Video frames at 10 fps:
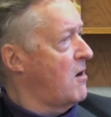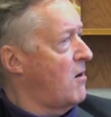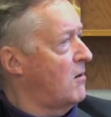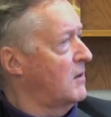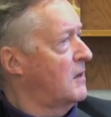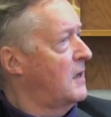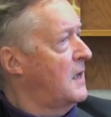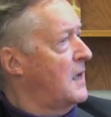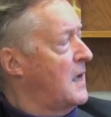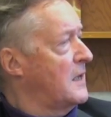long,
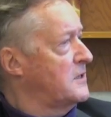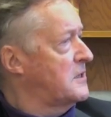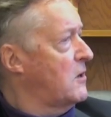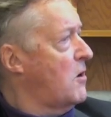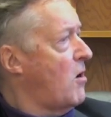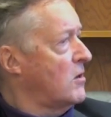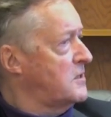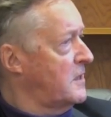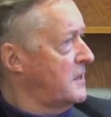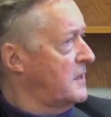and so
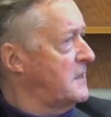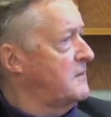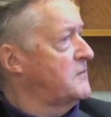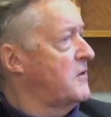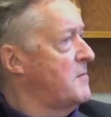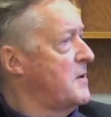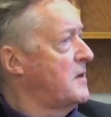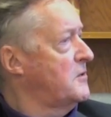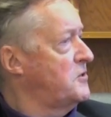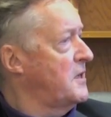alternatives are
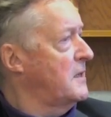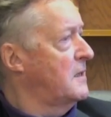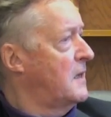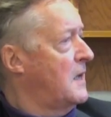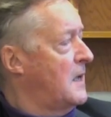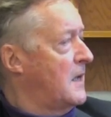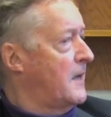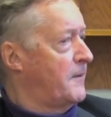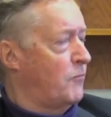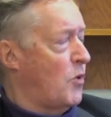emerging.
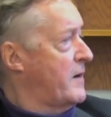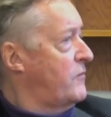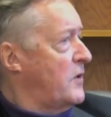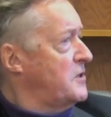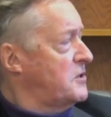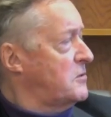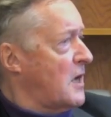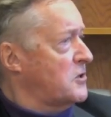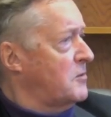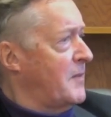One of
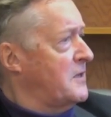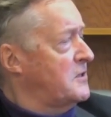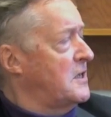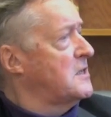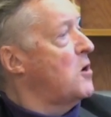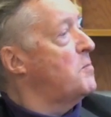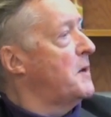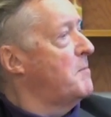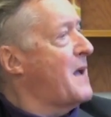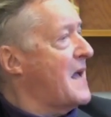which I shall mention is
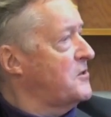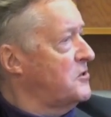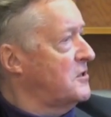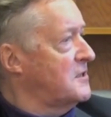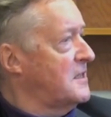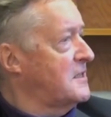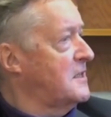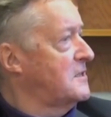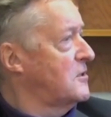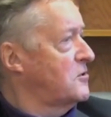open badges.
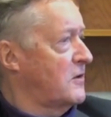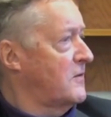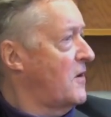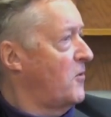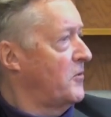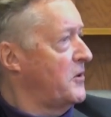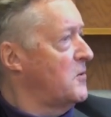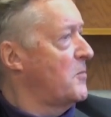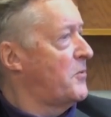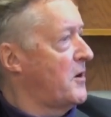This is a sort of whole
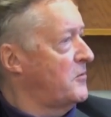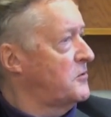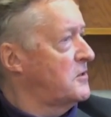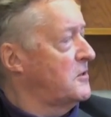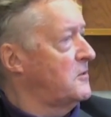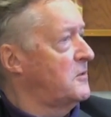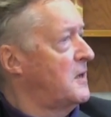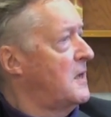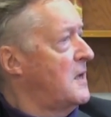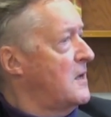new approach to
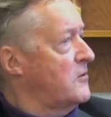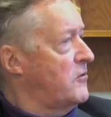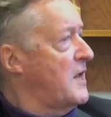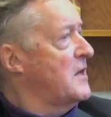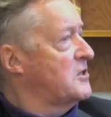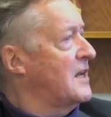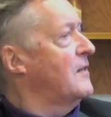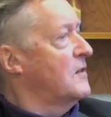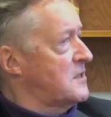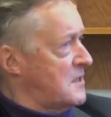
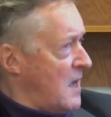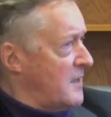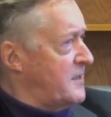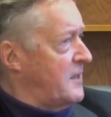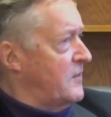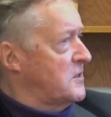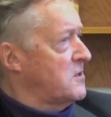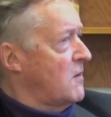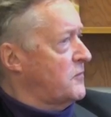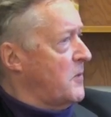credentialing that started in the
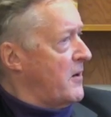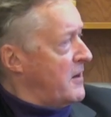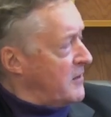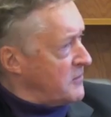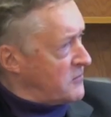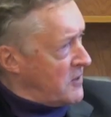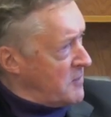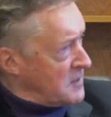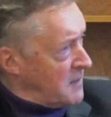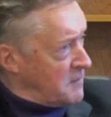software
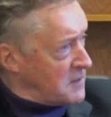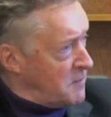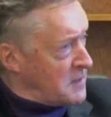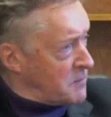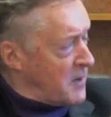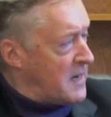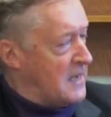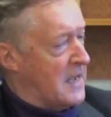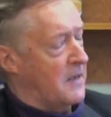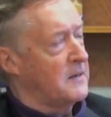industry but seems to be
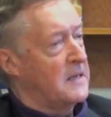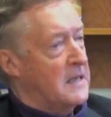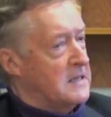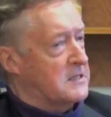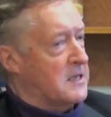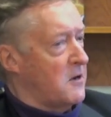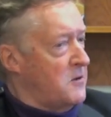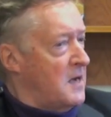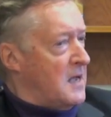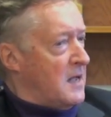spreading out.
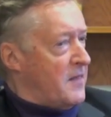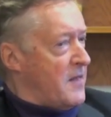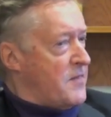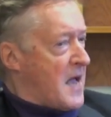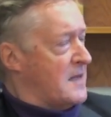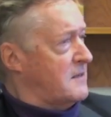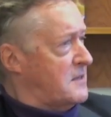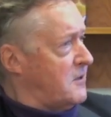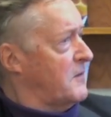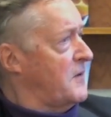So
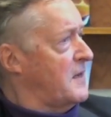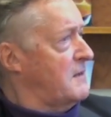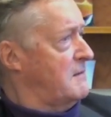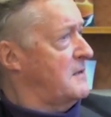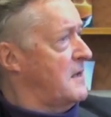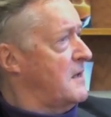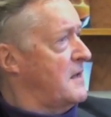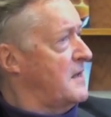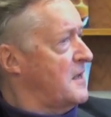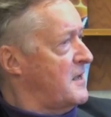that sort of, in
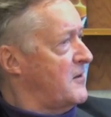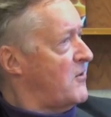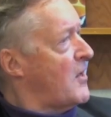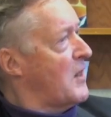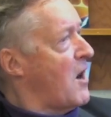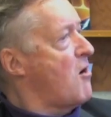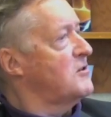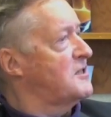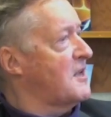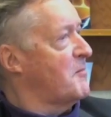a rather
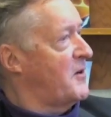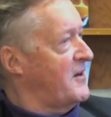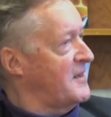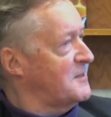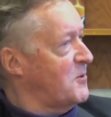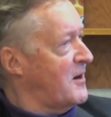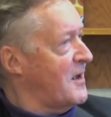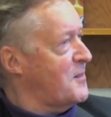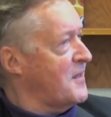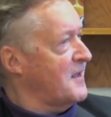long summary, is
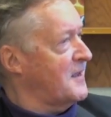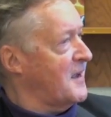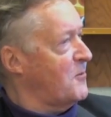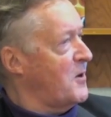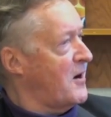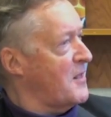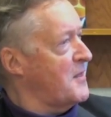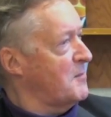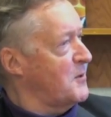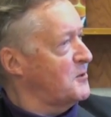where I think
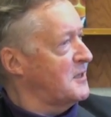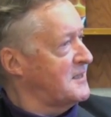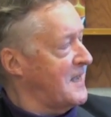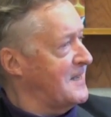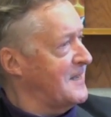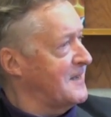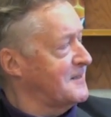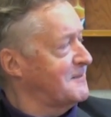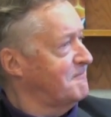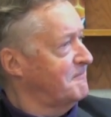MOOCs are taking
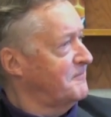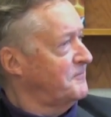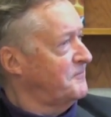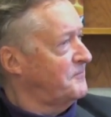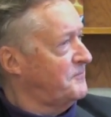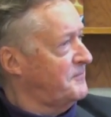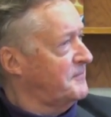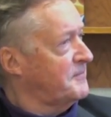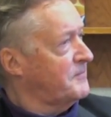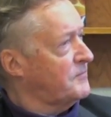us. Mm-hmm.